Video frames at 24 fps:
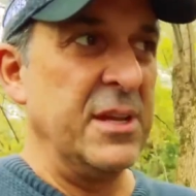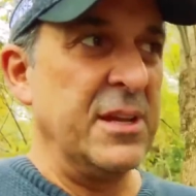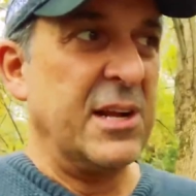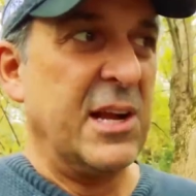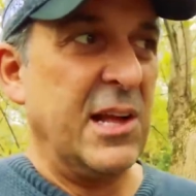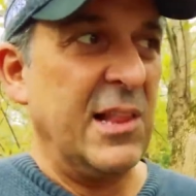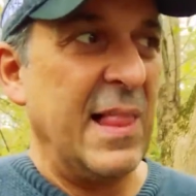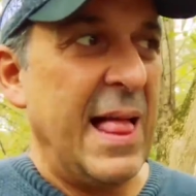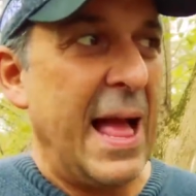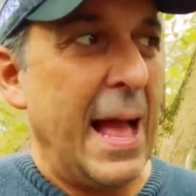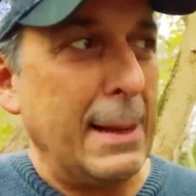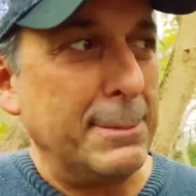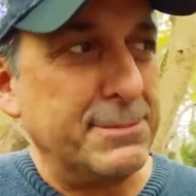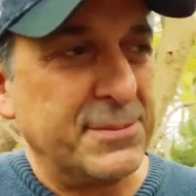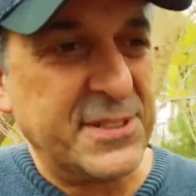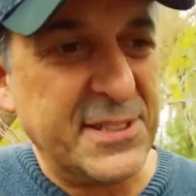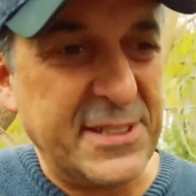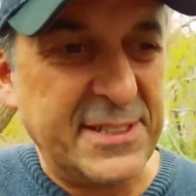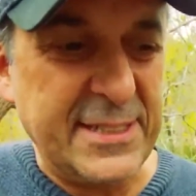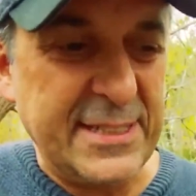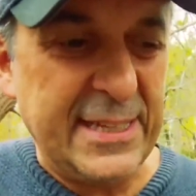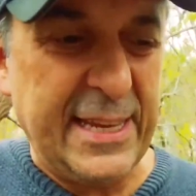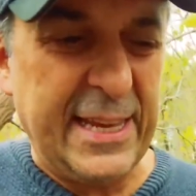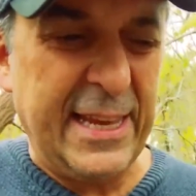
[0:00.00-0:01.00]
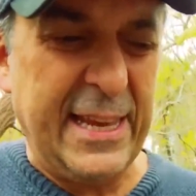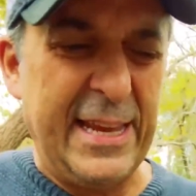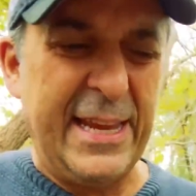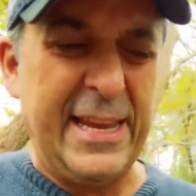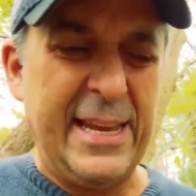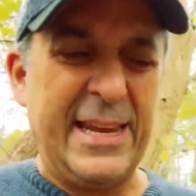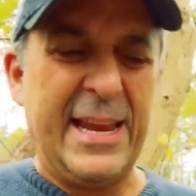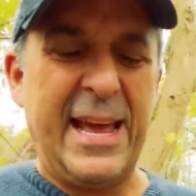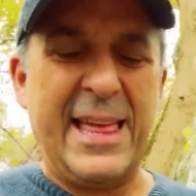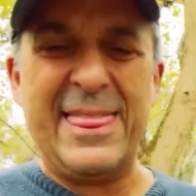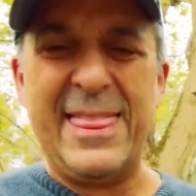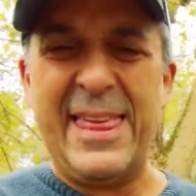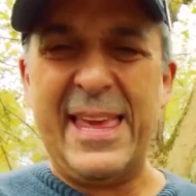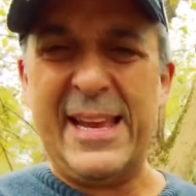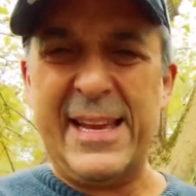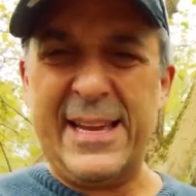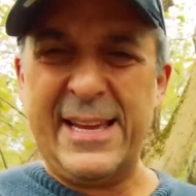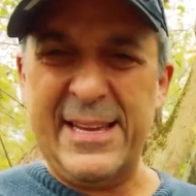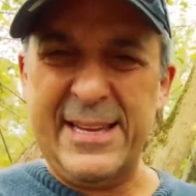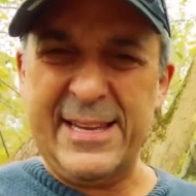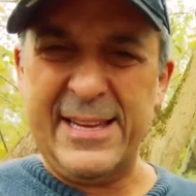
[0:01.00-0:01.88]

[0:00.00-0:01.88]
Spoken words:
collapsed in, I think,